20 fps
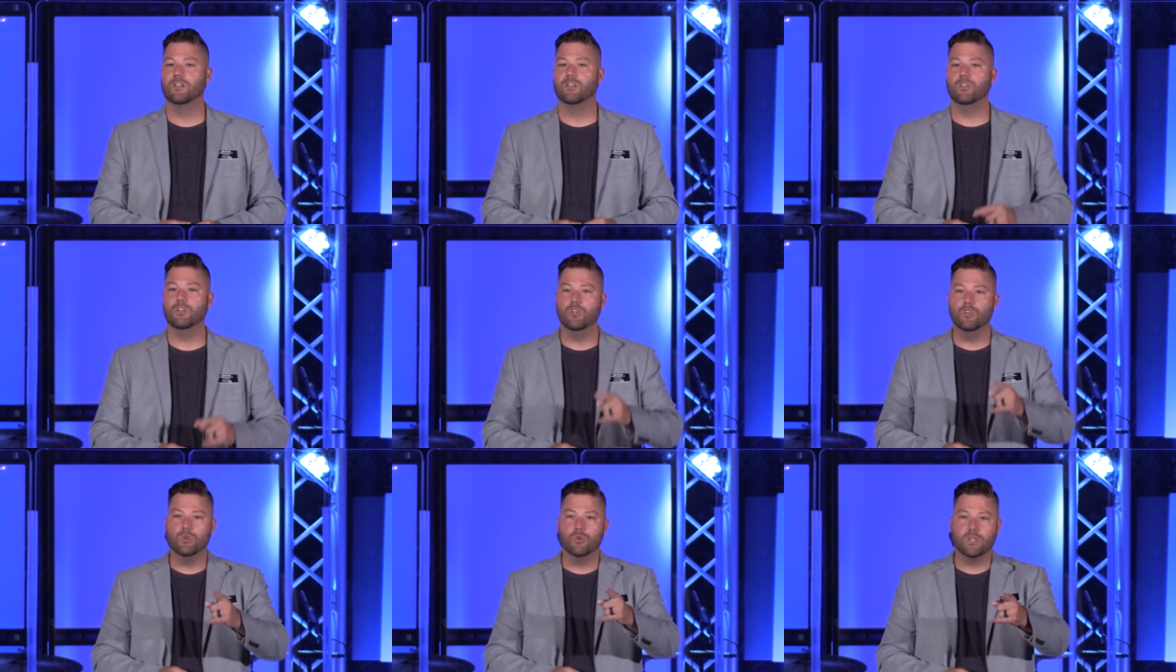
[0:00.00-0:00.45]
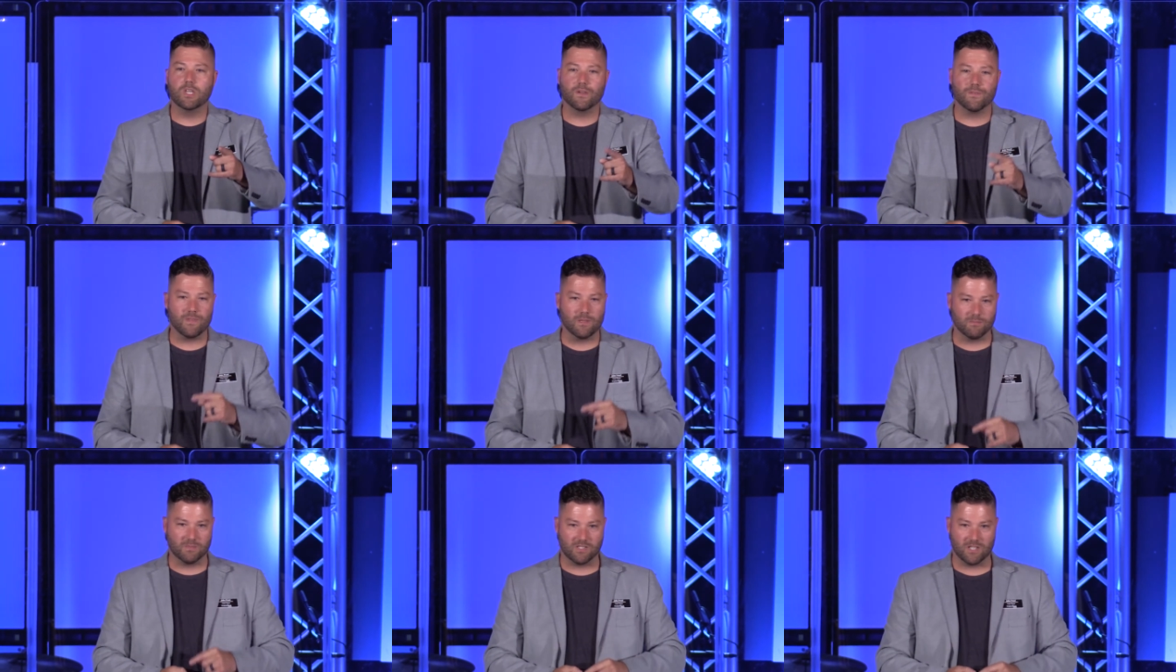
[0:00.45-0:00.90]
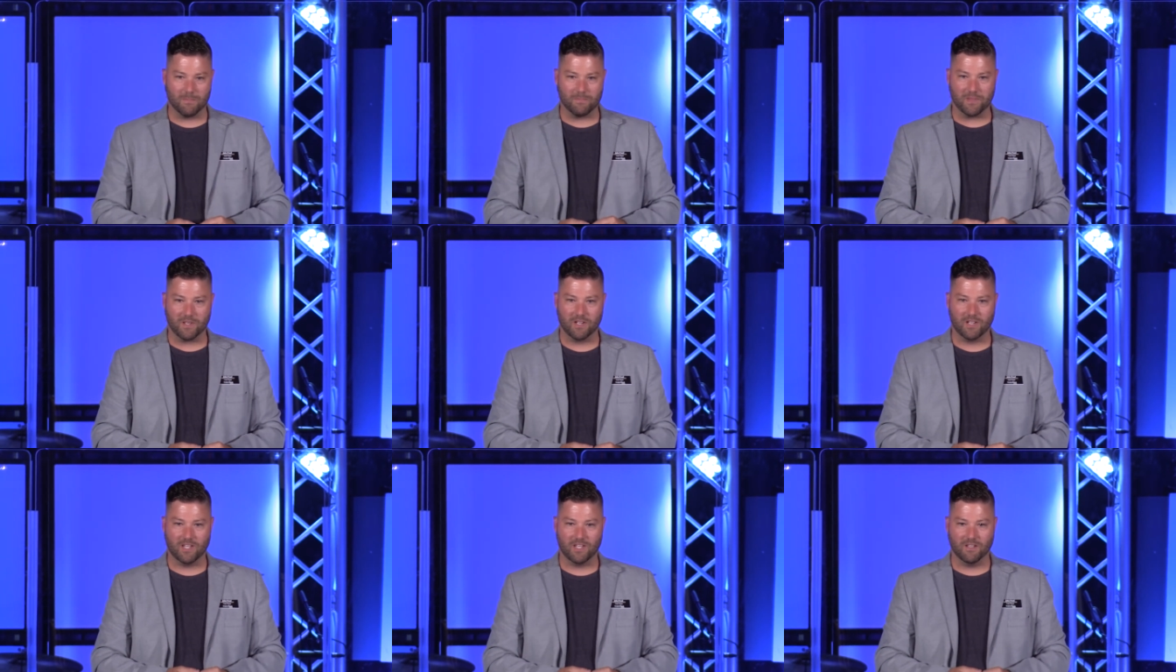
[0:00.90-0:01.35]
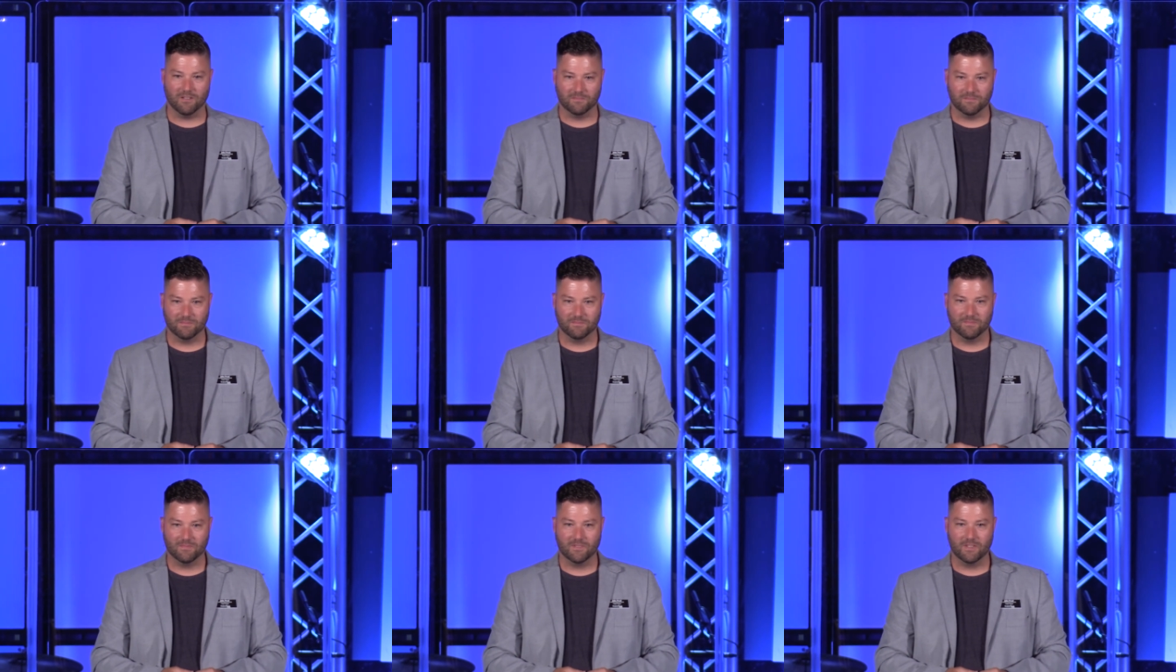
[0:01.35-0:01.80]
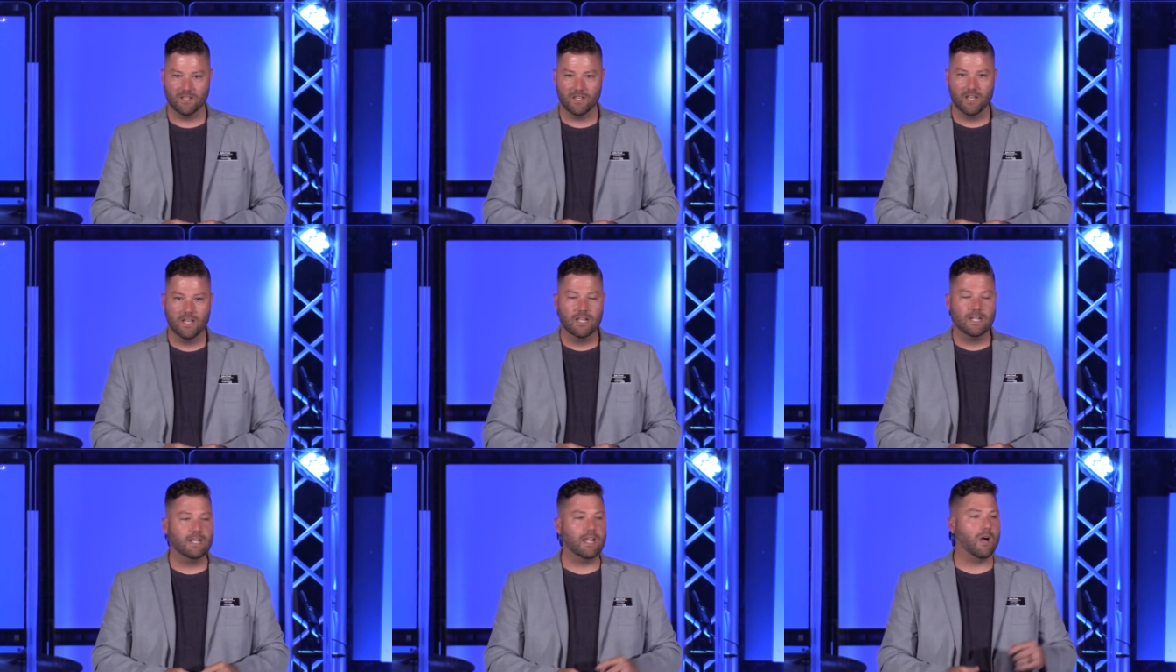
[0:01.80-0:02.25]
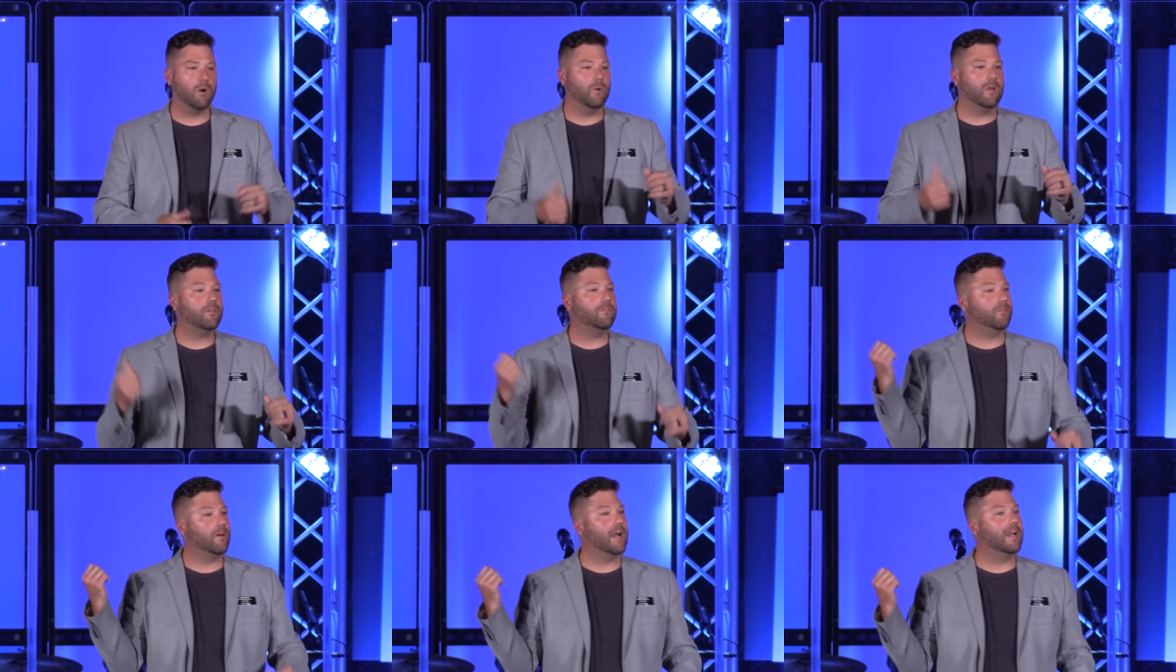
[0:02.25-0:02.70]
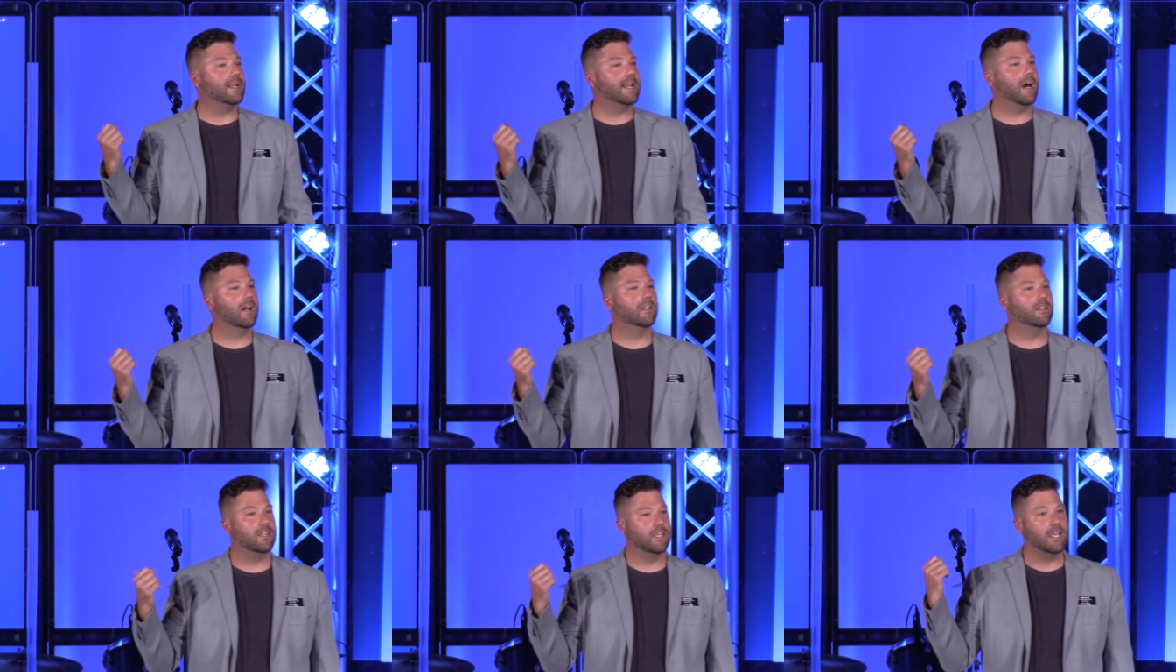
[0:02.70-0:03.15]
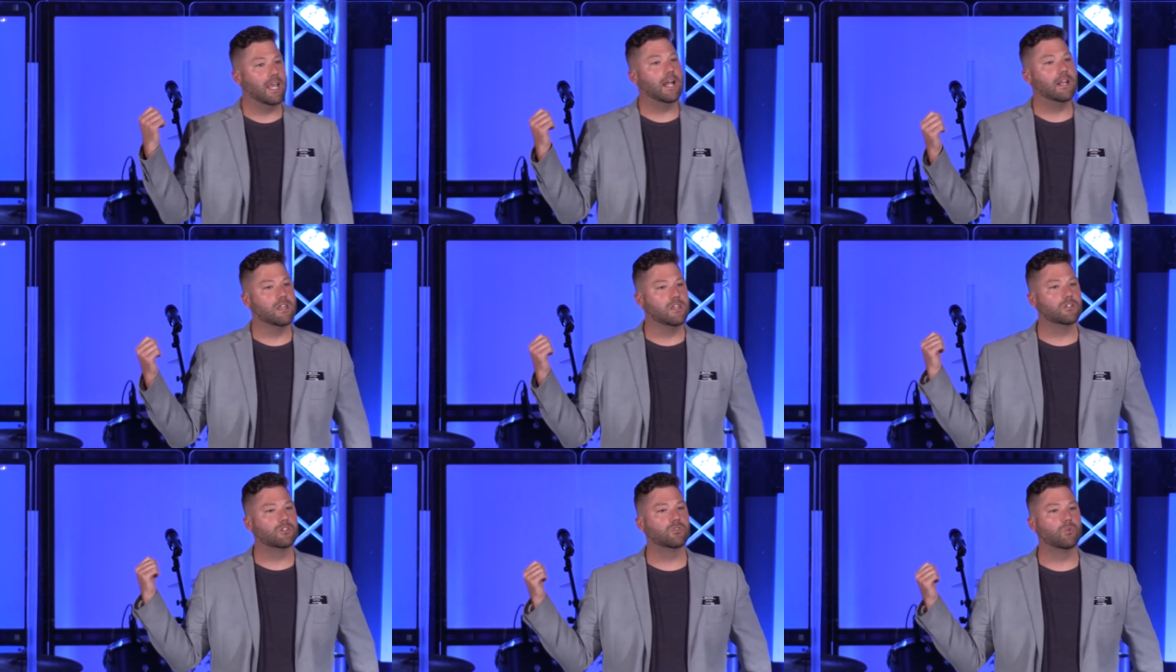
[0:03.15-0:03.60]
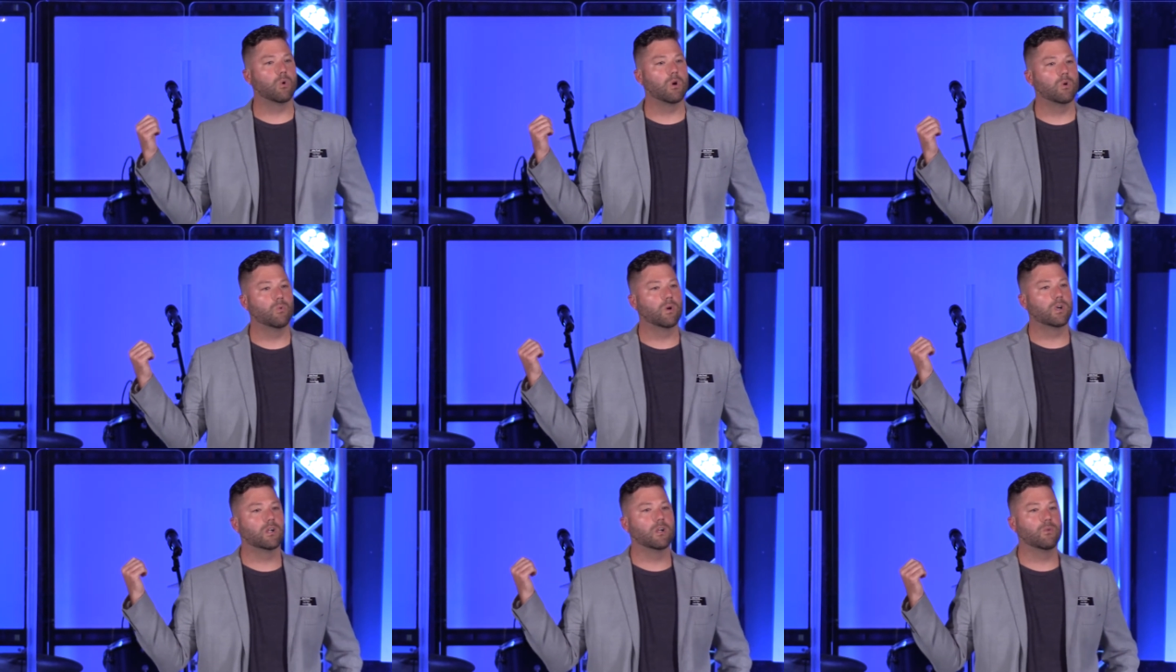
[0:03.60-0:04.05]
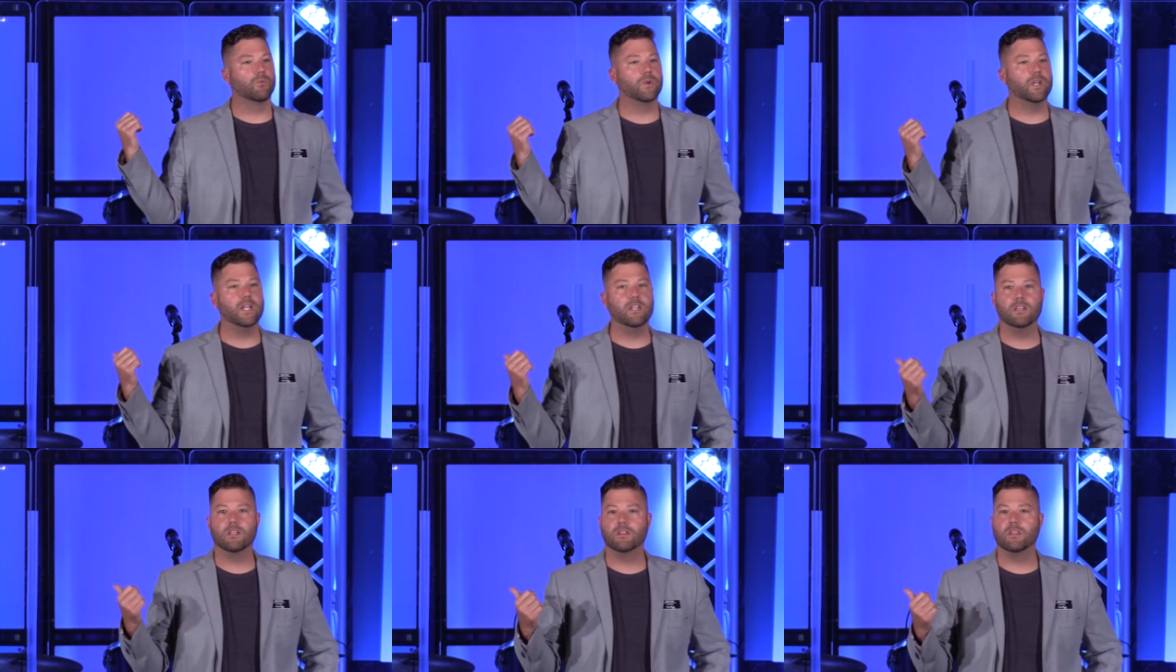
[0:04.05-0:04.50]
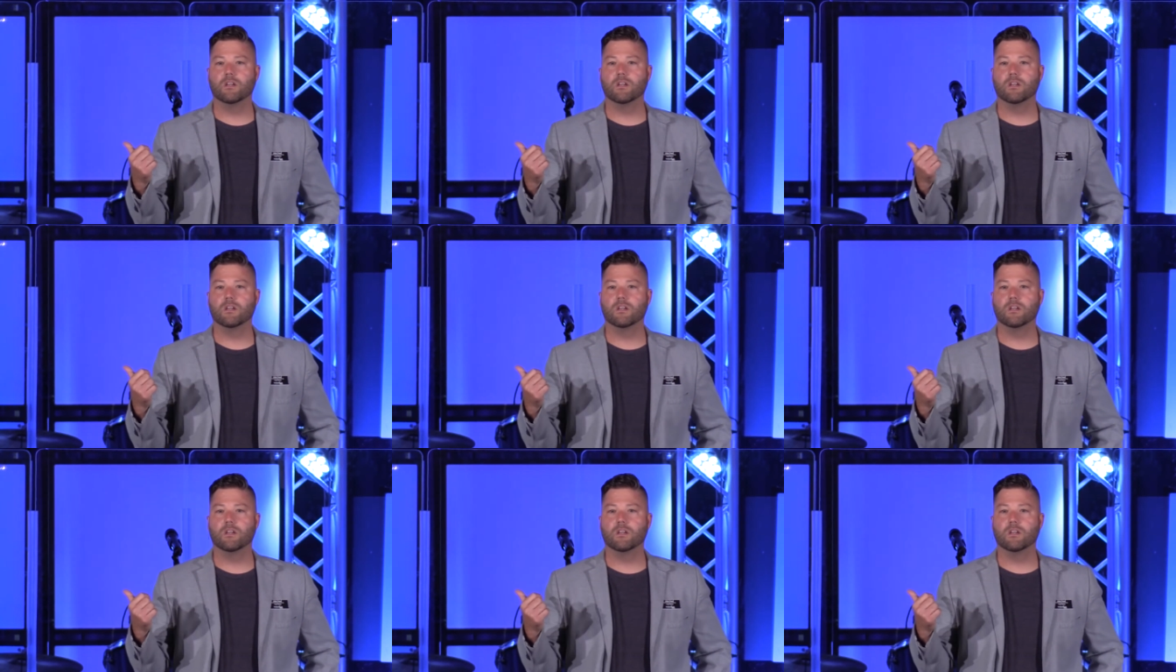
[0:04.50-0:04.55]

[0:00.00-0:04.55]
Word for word: You give them something to eat. Now, we find out at the end of the story, we're going to read that